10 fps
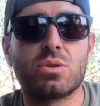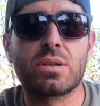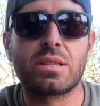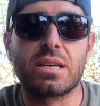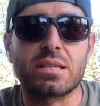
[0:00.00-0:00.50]

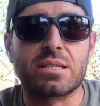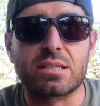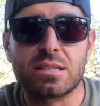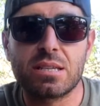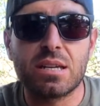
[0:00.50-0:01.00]
doing this.
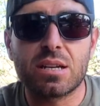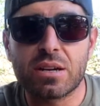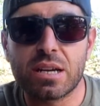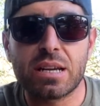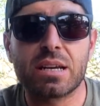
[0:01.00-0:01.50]
It's
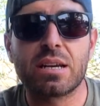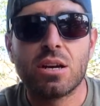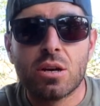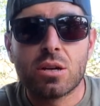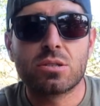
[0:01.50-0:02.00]
teetering,
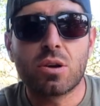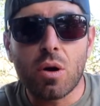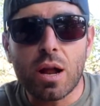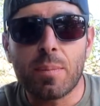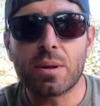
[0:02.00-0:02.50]
it's
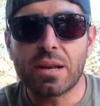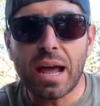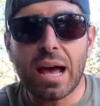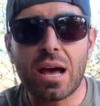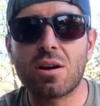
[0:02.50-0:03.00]
going up and
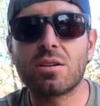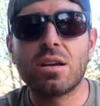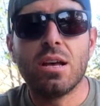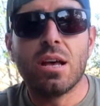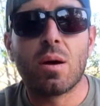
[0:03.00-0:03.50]
down.
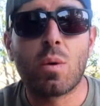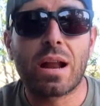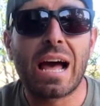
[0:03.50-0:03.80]
And what